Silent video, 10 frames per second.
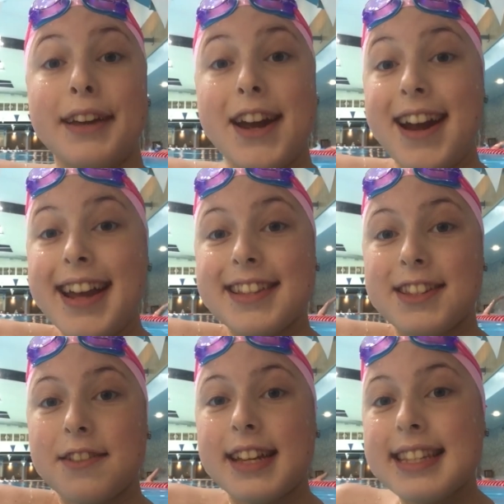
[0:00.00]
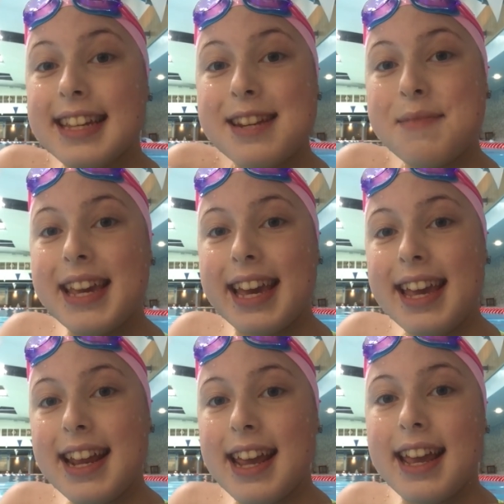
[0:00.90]
Alright, so that's gonna be
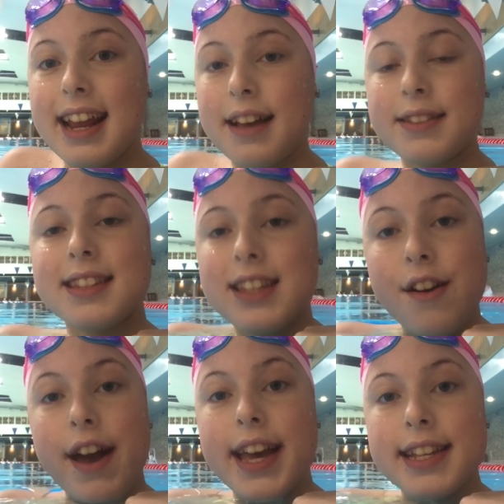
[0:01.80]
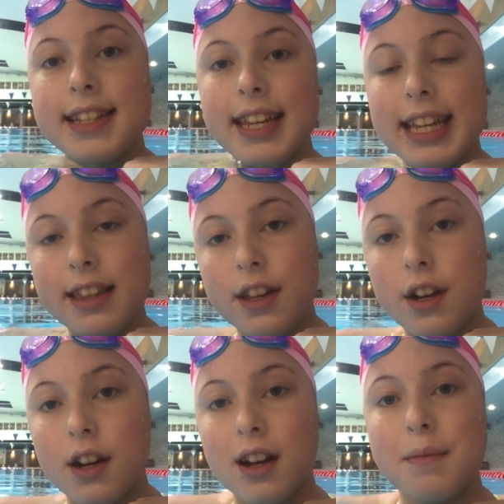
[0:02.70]
it, and I'll see you guys in the
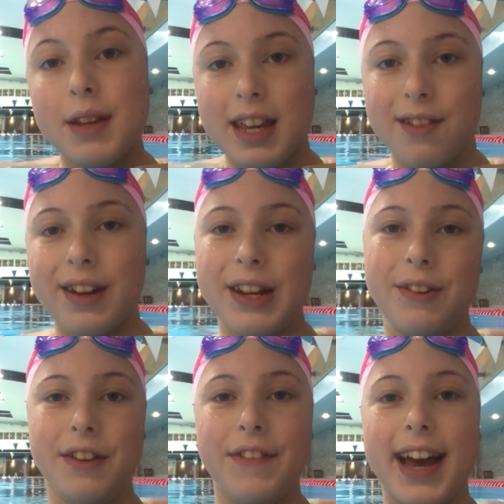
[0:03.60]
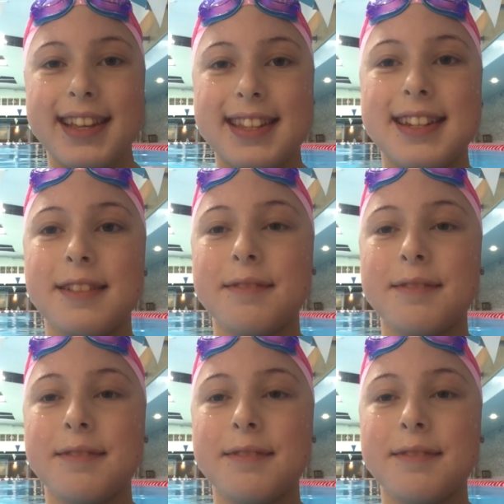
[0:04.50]
car. I'm gonna get ready really fast.